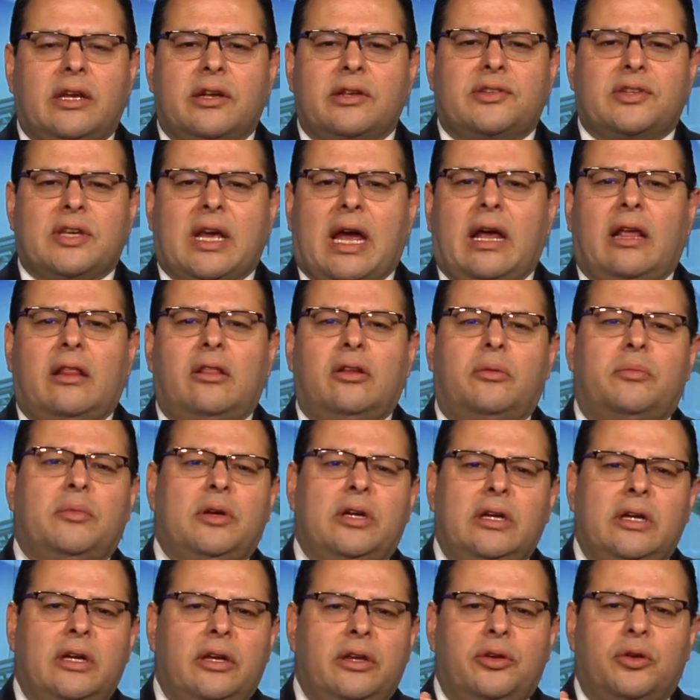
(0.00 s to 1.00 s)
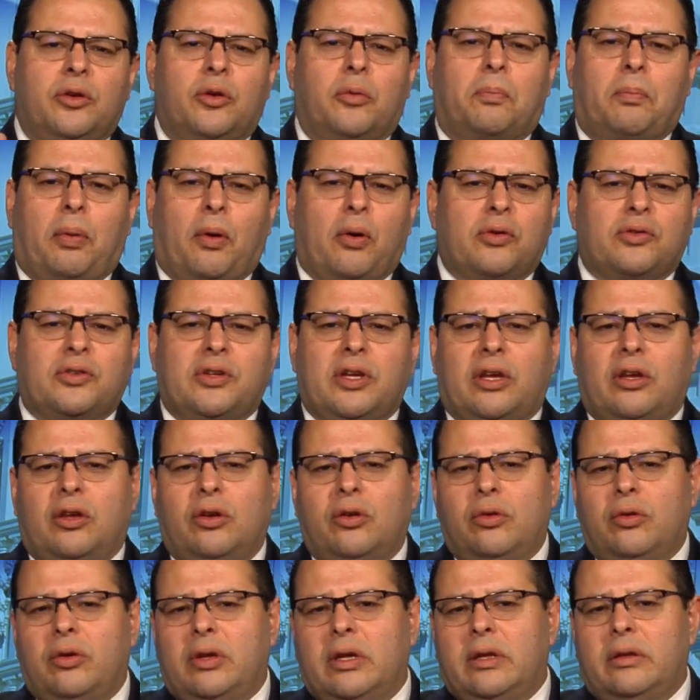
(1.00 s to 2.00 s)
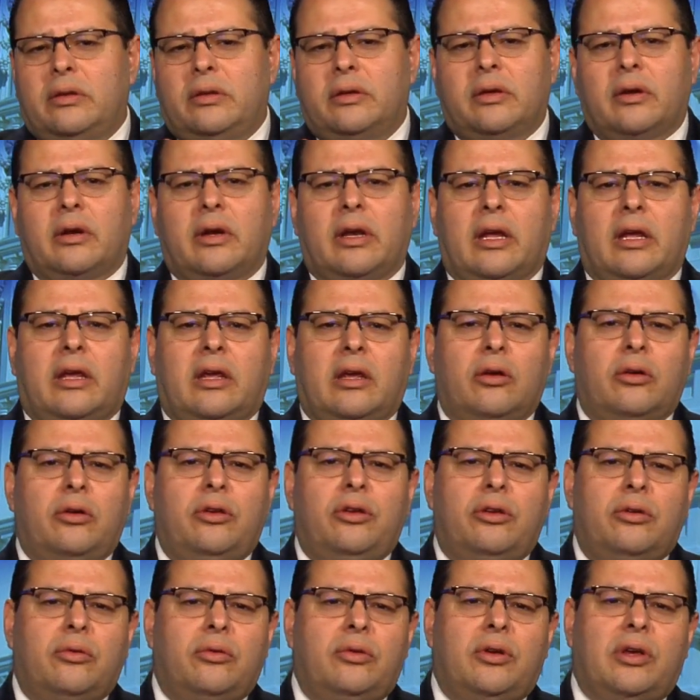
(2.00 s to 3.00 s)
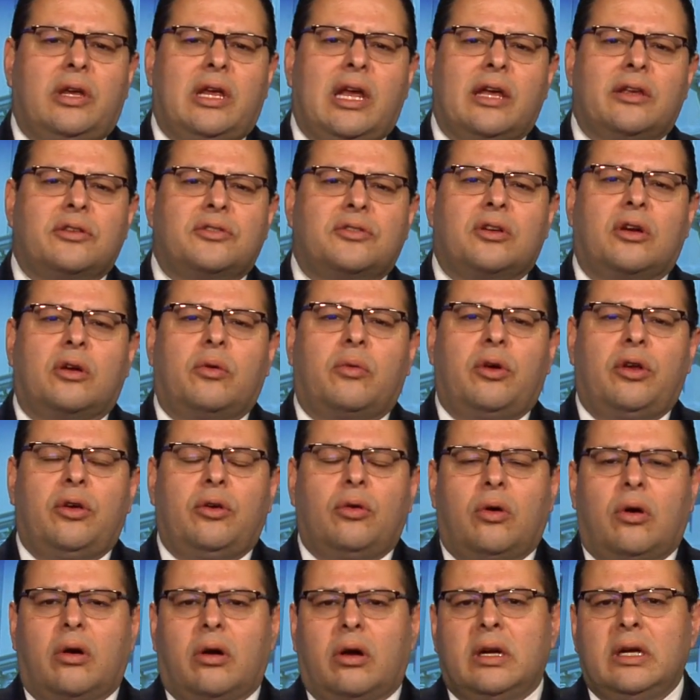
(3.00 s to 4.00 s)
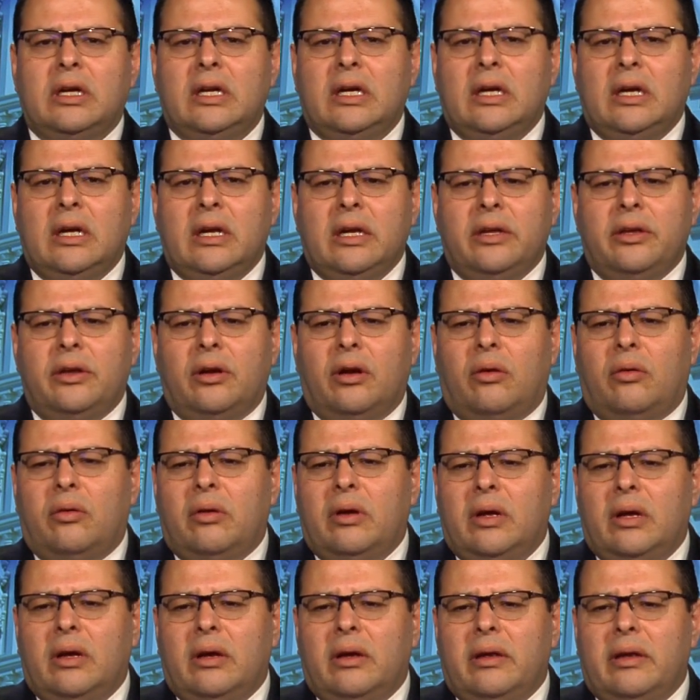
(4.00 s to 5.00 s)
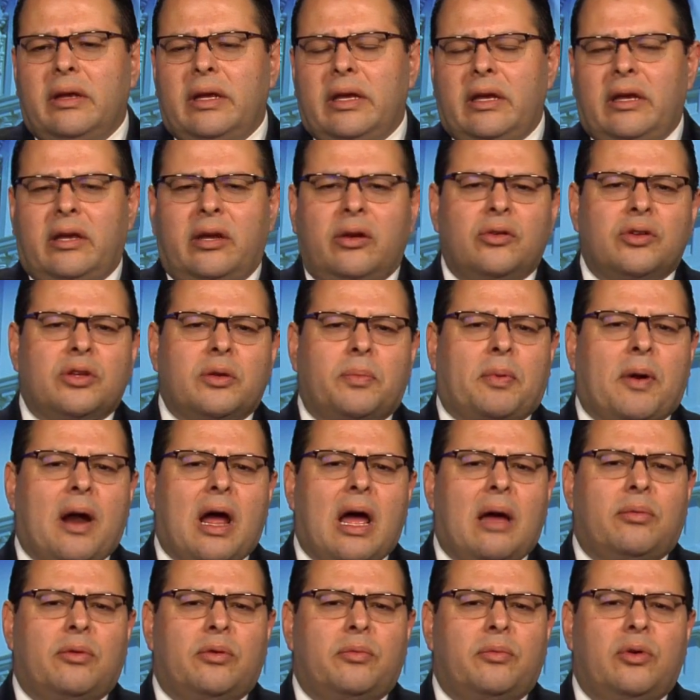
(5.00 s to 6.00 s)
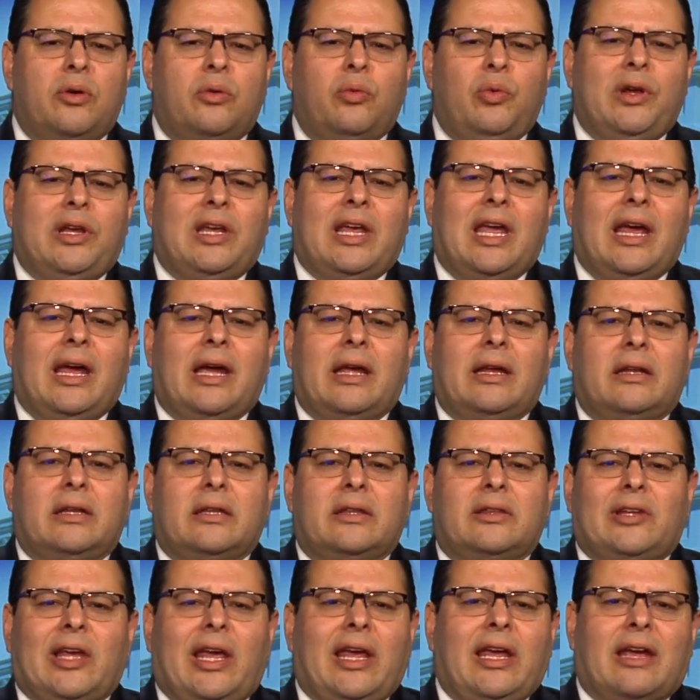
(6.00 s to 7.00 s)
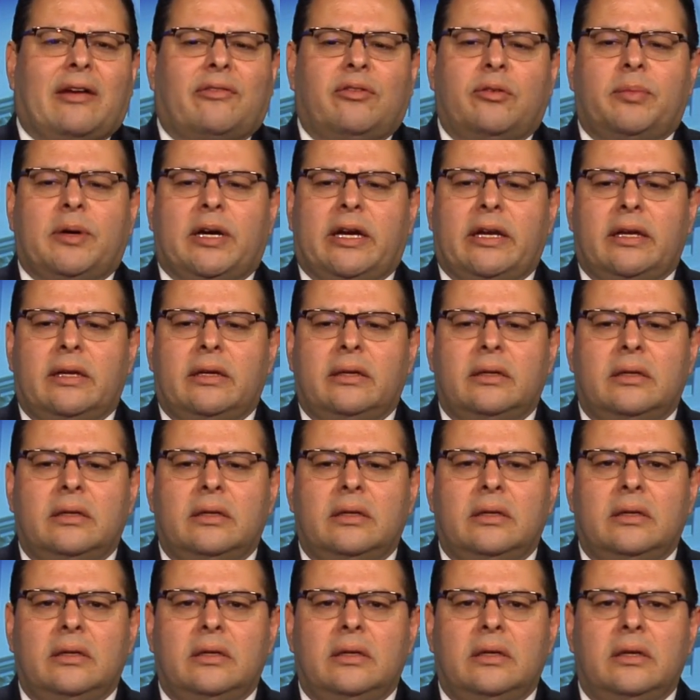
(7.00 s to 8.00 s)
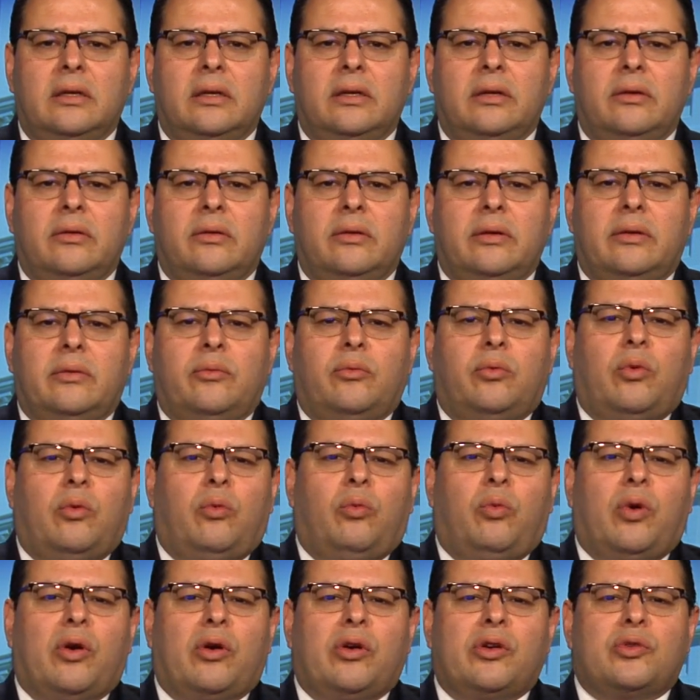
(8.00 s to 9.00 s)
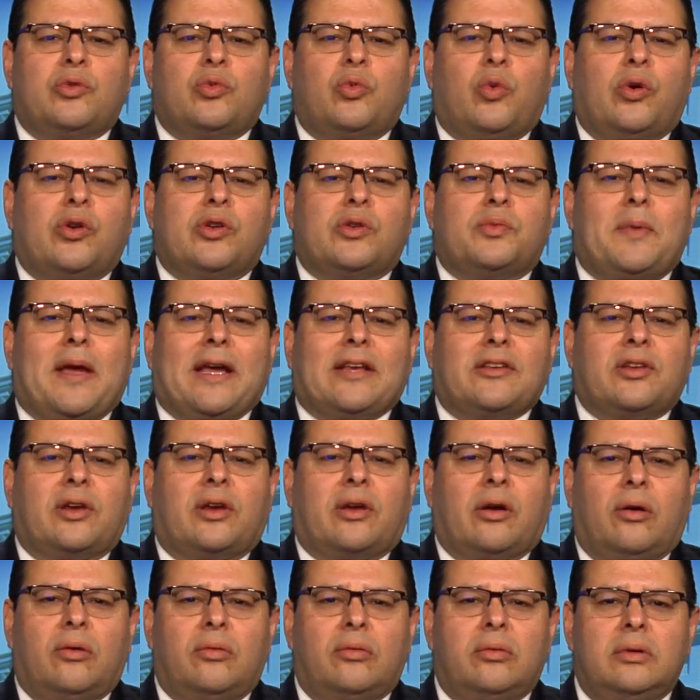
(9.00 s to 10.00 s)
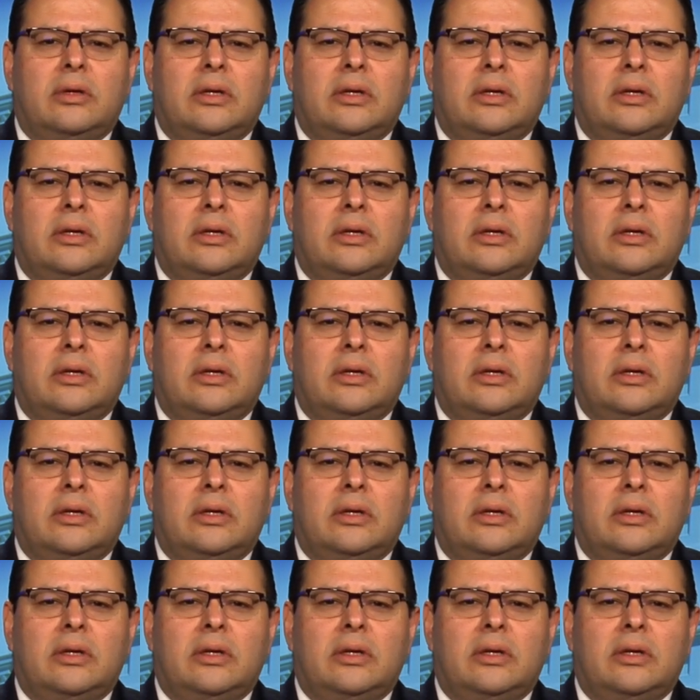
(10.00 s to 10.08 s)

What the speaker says: asylum, you're persecuted, they're gonna kill you, you can't stay where you are. Here's a problem. We can't take everybody. Where's Mexico?